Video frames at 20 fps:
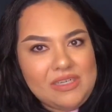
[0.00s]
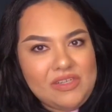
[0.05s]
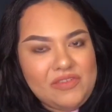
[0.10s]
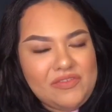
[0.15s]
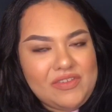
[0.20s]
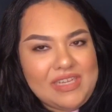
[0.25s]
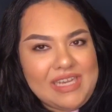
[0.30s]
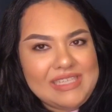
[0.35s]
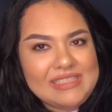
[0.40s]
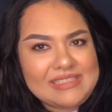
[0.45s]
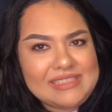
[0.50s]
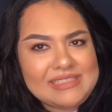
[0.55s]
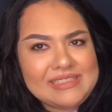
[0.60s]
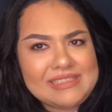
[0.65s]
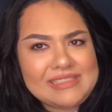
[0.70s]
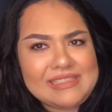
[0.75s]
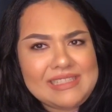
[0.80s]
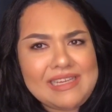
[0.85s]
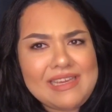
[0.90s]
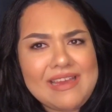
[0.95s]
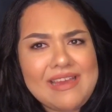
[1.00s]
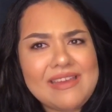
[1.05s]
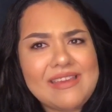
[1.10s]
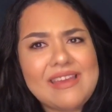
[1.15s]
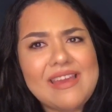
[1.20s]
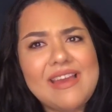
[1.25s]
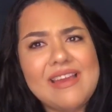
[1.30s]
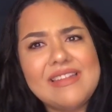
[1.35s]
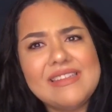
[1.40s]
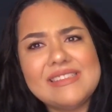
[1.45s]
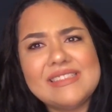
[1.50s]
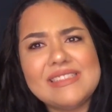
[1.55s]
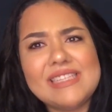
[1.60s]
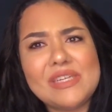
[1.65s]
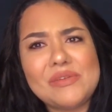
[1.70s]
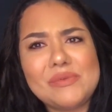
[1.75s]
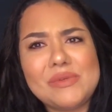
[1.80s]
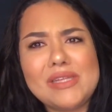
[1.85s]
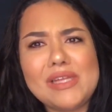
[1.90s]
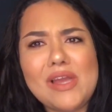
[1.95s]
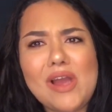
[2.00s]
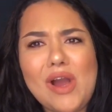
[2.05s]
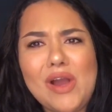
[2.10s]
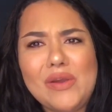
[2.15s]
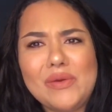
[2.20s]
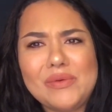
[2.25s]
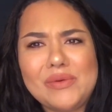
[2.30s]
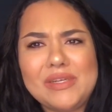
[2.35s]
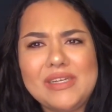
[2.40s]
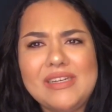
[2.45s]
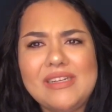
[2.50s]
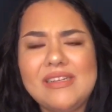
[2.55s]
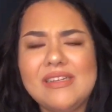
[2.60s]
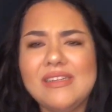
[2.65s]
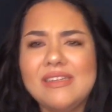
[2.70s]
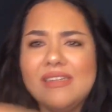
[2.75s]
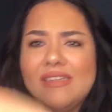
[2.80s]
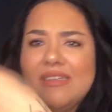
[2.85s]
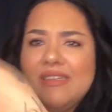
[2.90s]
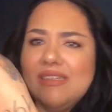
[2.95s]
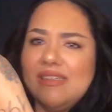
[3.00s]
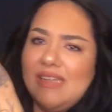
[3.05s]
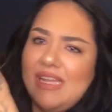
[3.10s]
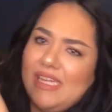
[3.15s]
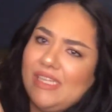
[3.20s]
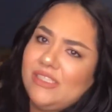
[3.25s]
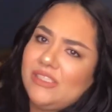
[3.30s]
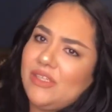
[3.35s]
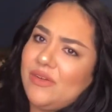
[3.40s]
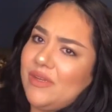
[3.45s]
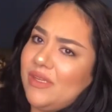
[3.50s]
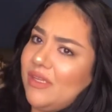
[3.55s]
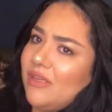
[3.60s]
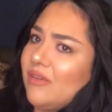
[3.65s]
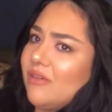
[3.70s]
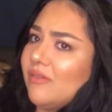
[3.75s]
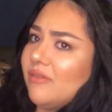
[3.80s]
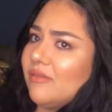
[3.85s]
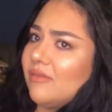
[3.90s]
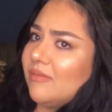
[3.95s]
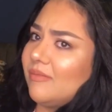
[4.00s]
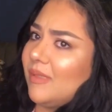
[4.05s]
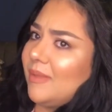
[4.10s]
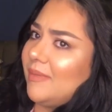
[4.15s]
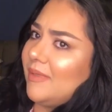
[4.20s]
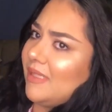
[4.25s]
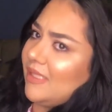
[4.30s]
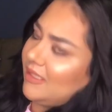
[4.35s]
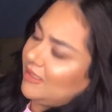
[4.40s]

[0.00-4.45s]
don't know if you guys can see. I can't. This is like really awkward, like showing you. Maybe